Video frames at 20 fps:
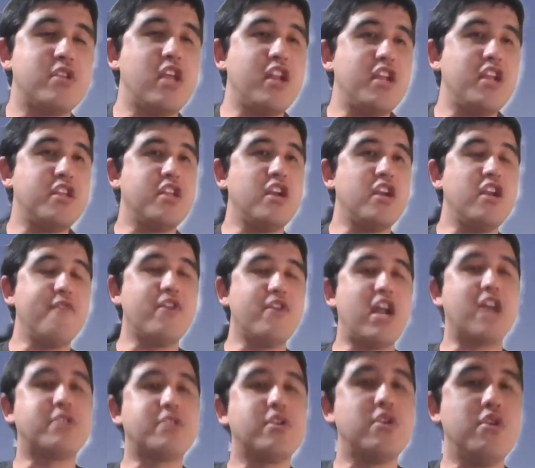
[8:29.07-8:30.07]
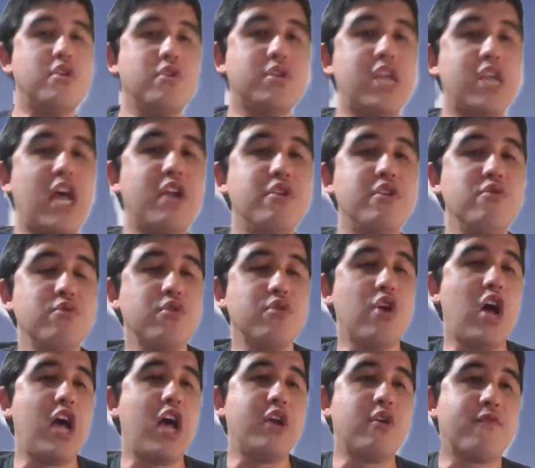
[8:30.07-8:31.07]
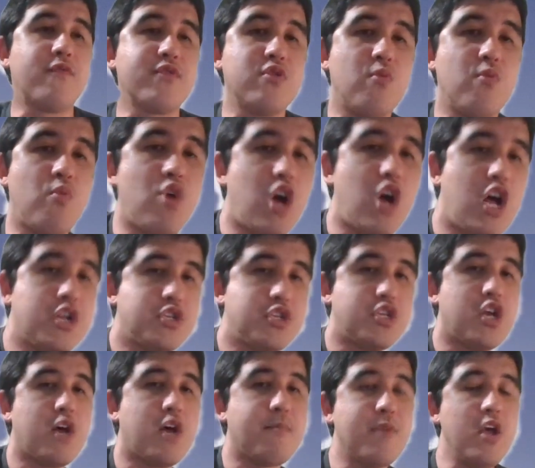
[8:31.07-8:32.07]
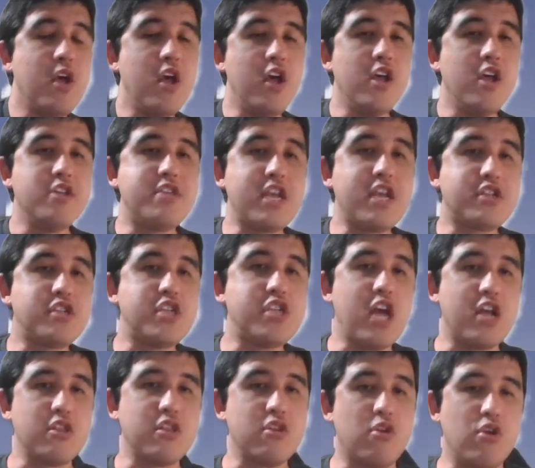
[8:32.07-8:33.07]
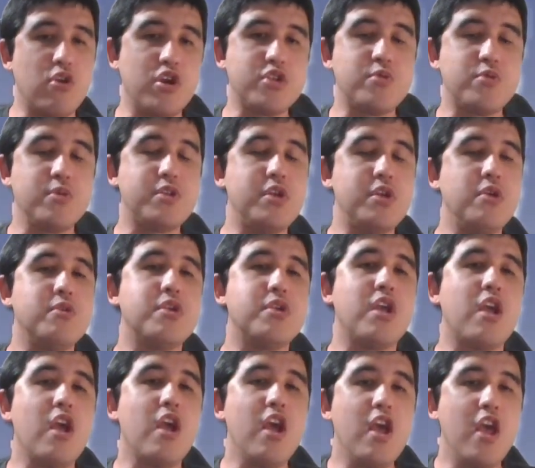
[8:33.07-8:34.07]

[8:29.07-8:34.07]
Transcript: and he didn't even have to use that new line over the wall jump that Jett Lawrence was using.